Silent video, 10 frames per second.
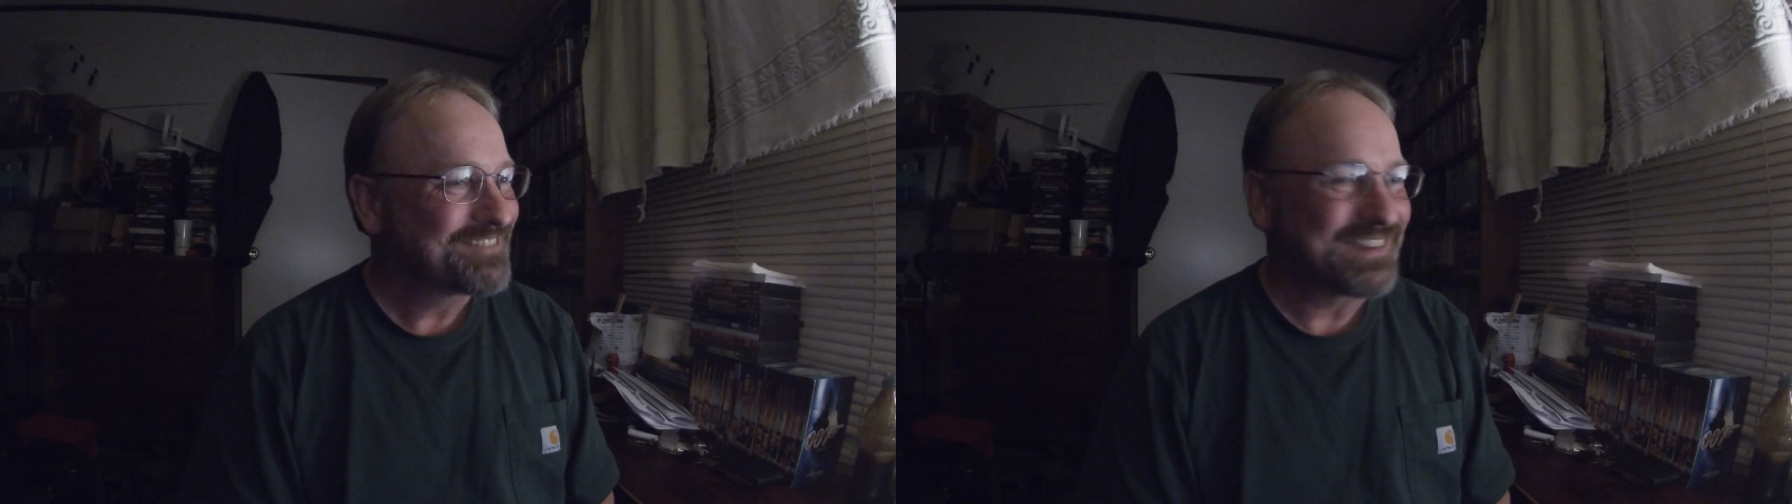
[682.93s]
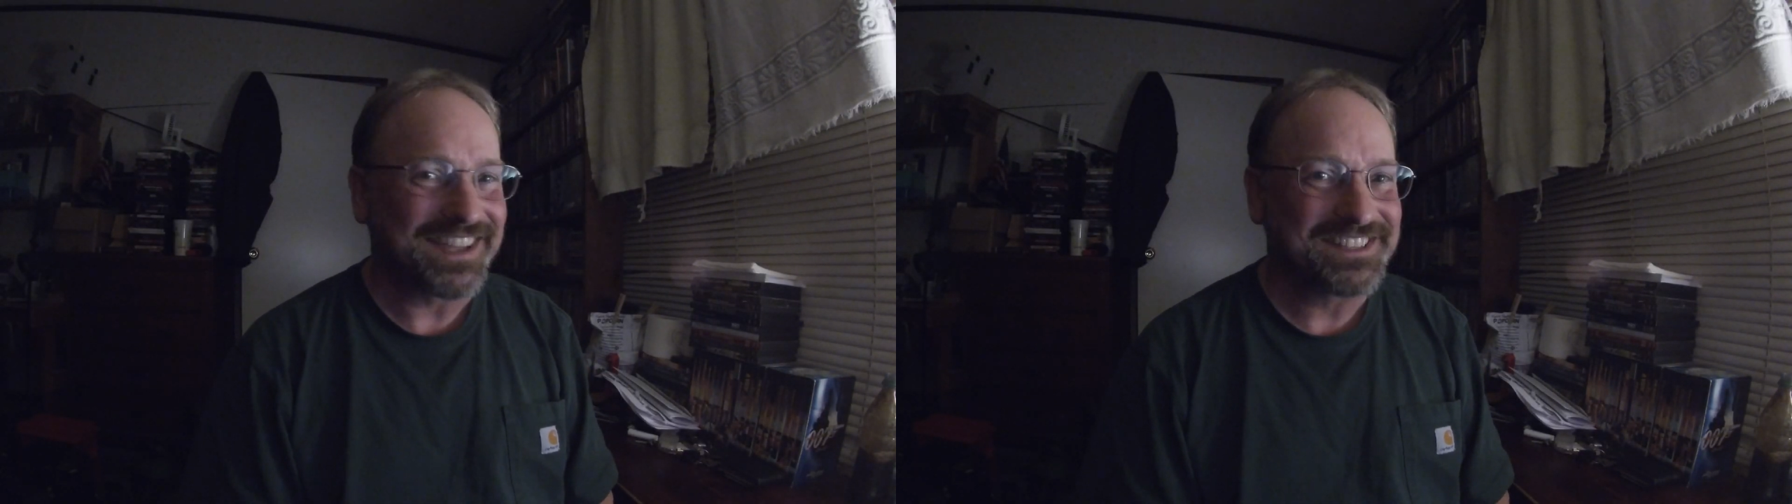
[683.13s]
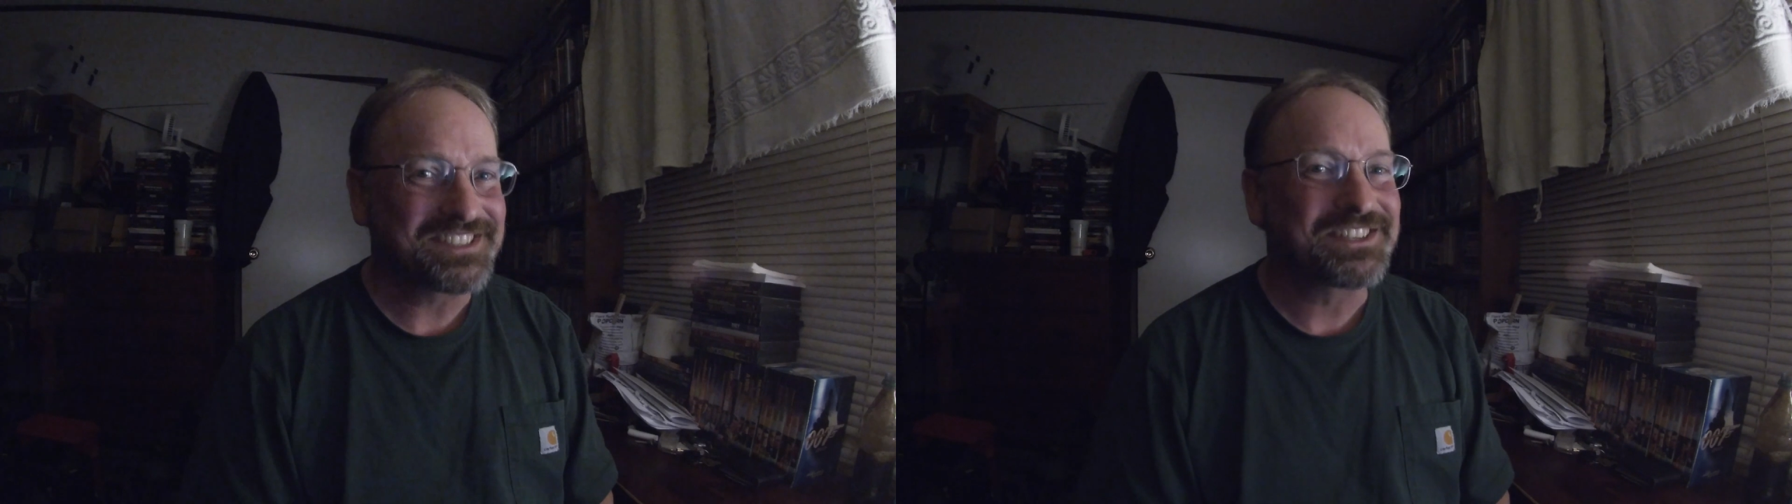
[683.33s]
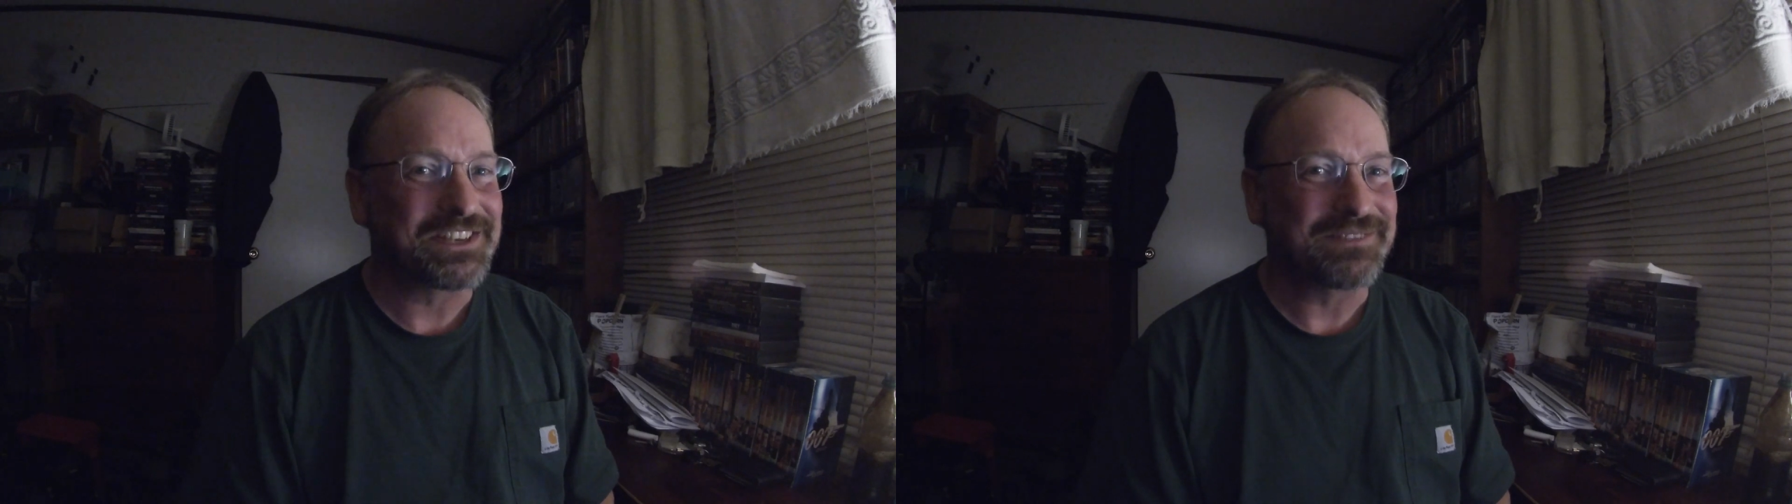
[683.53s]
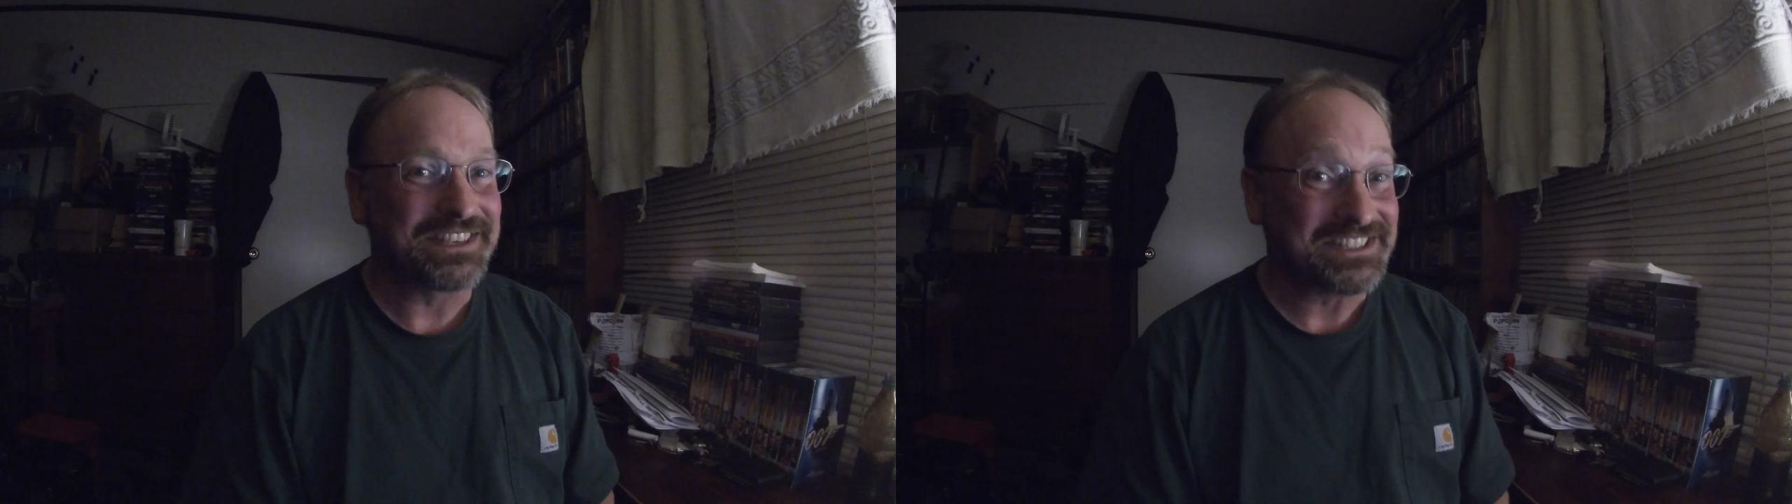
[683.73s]
man, this is going
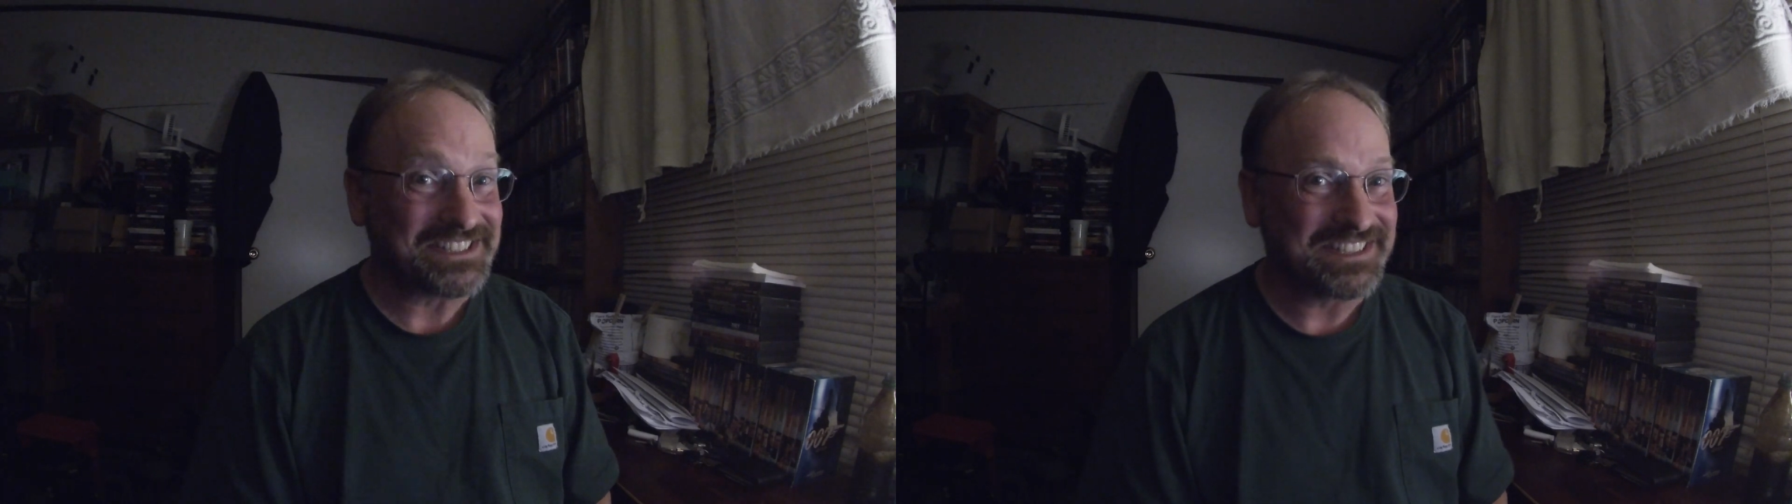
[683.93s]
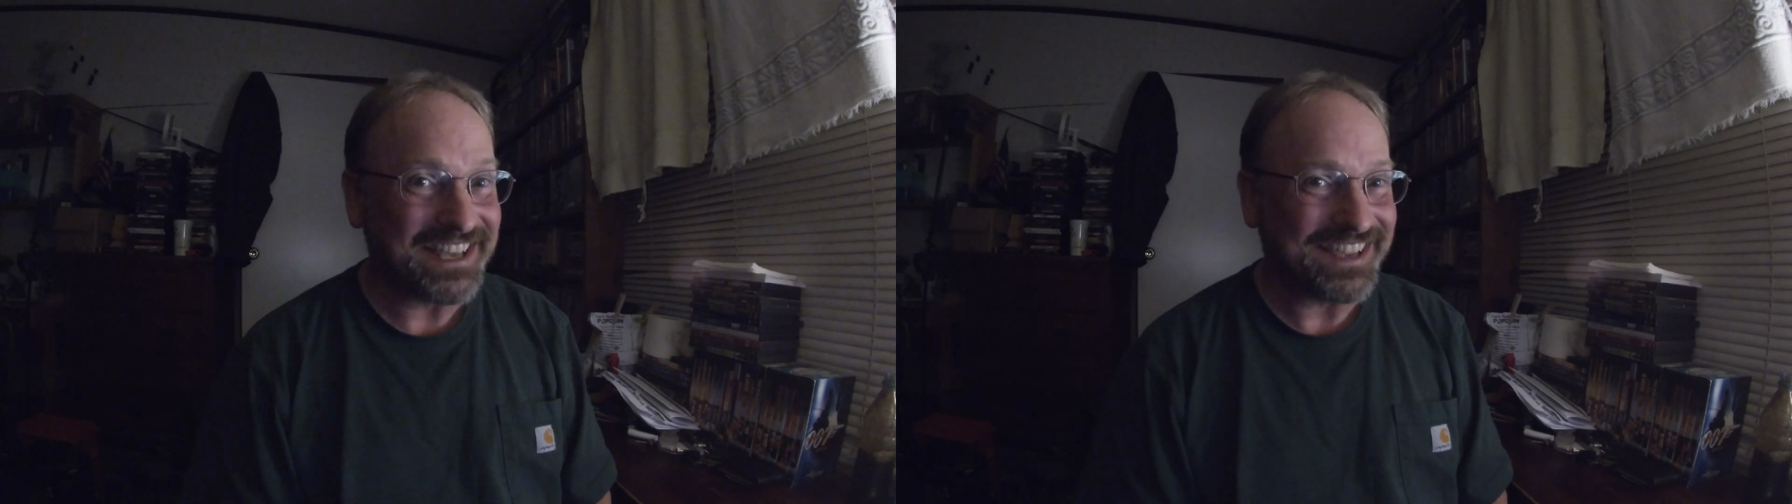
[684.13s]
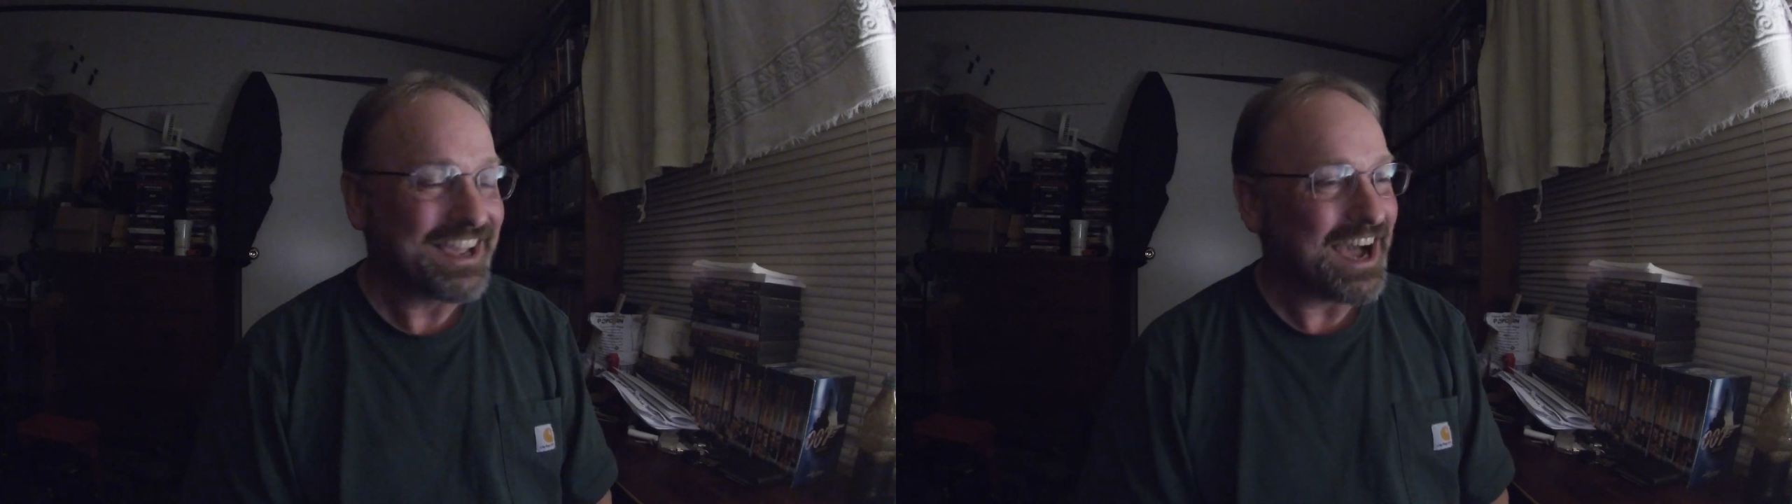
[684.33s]
to be a good day.